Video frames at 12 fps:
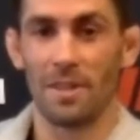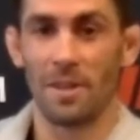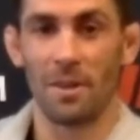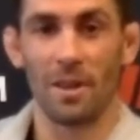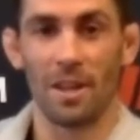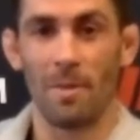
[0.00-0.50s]

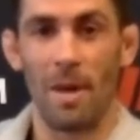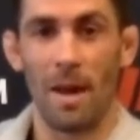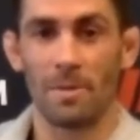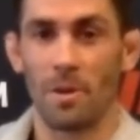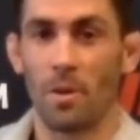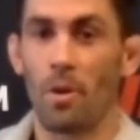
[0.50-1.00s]
Arizona on the
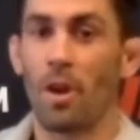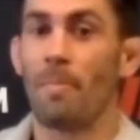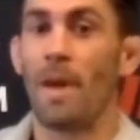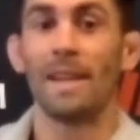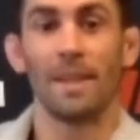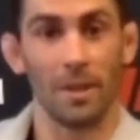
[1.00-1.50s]
map, but
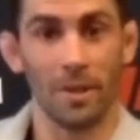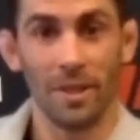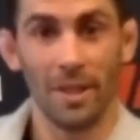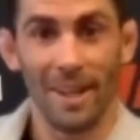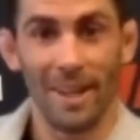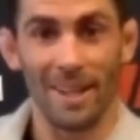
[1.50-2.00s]
Mexico
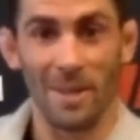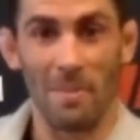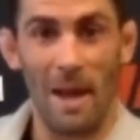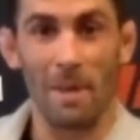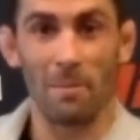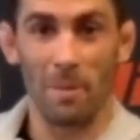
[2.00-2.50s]
on the
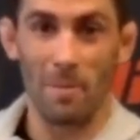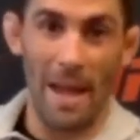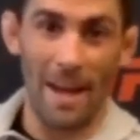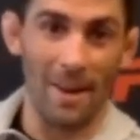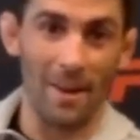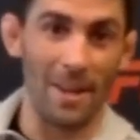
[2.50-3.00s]
map from
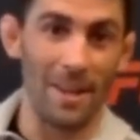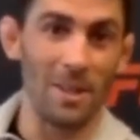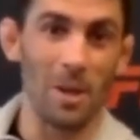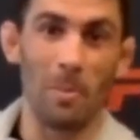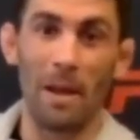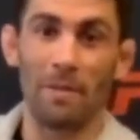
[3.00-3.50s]
that area,
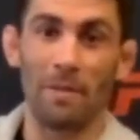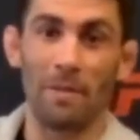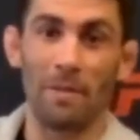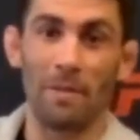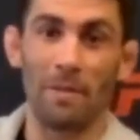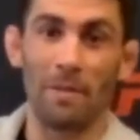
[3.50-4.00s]
you know, my
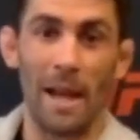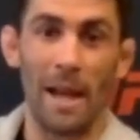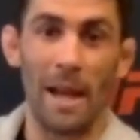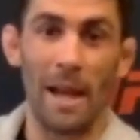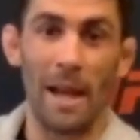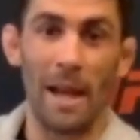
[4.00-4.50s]

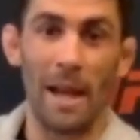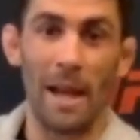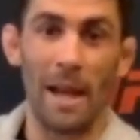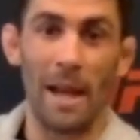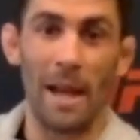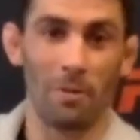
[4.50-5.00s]
family migrated
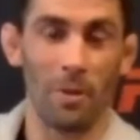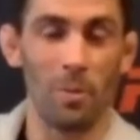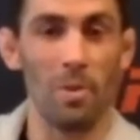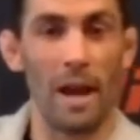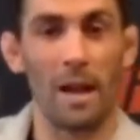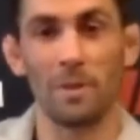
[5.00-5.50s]
out
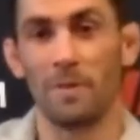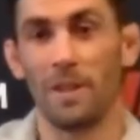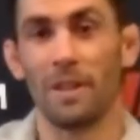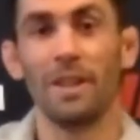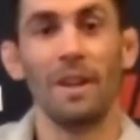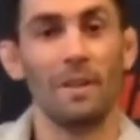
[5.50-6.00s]
through
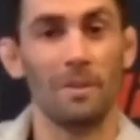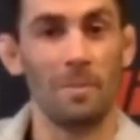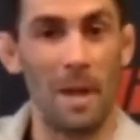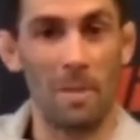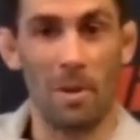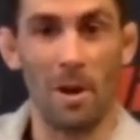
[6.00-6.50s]
Brownsville,
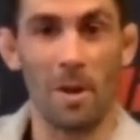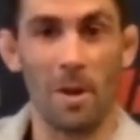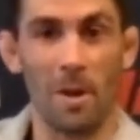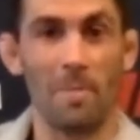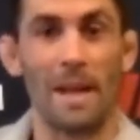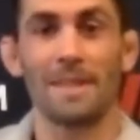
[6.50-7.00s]
that
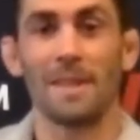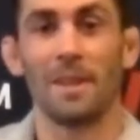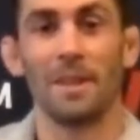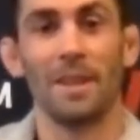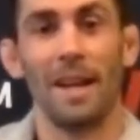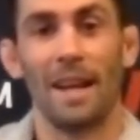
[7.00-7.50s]
part of
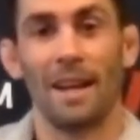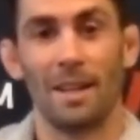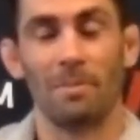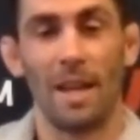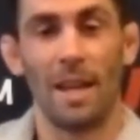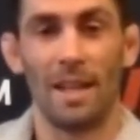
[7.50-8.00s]
Mexico, um,
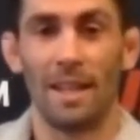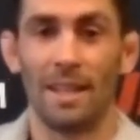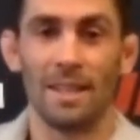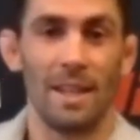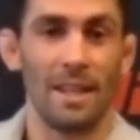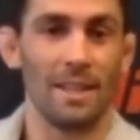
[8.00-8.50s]
and
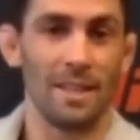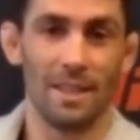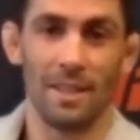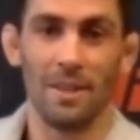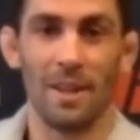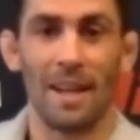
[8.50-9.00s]
in, into
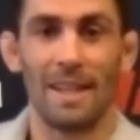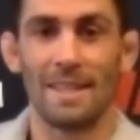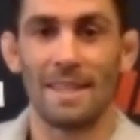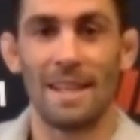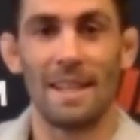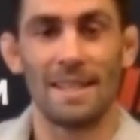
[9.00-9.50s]
the United
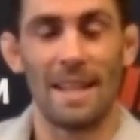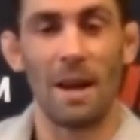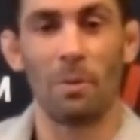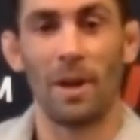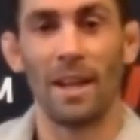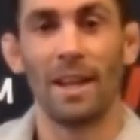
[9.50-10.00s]
States
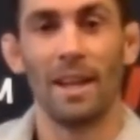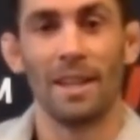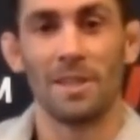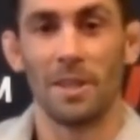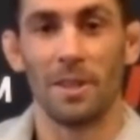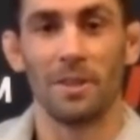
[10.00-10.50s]
that way.
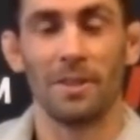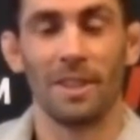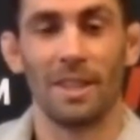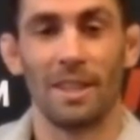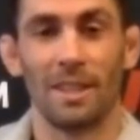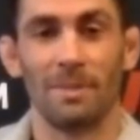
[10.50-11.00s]
So,
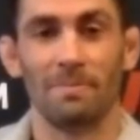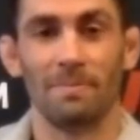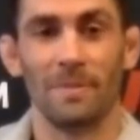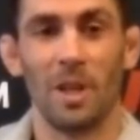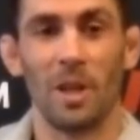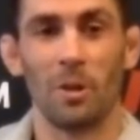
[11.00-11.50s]
um,
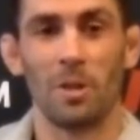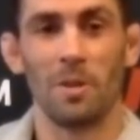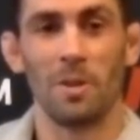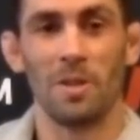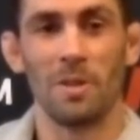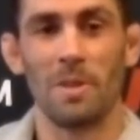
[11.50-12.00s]
you know,
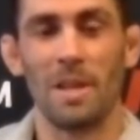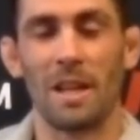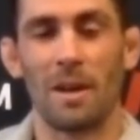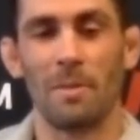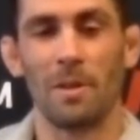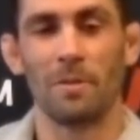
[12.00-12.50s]
to, to, be
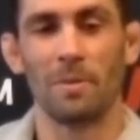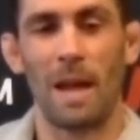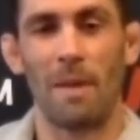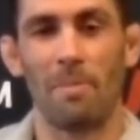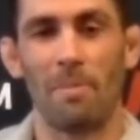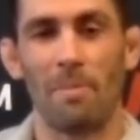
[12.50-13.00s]
coming from
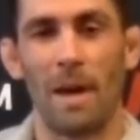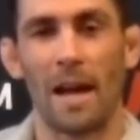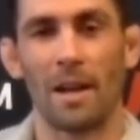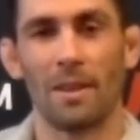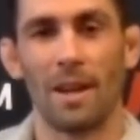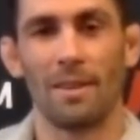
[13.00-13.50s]
that
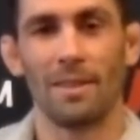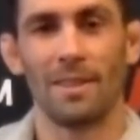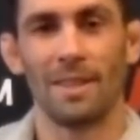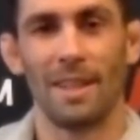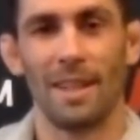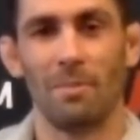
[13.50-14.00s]
background,
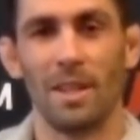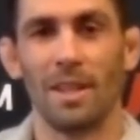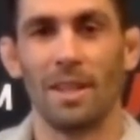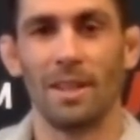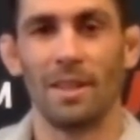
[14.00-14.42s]
be